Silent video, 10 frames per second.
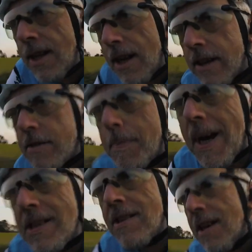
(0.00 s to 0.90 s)

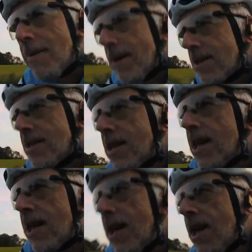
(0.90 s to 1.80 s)
expect it, but
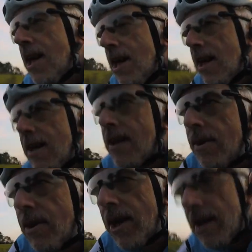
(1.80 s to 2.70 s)

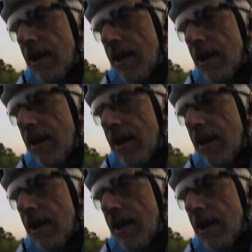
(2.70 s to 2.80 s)
anyway,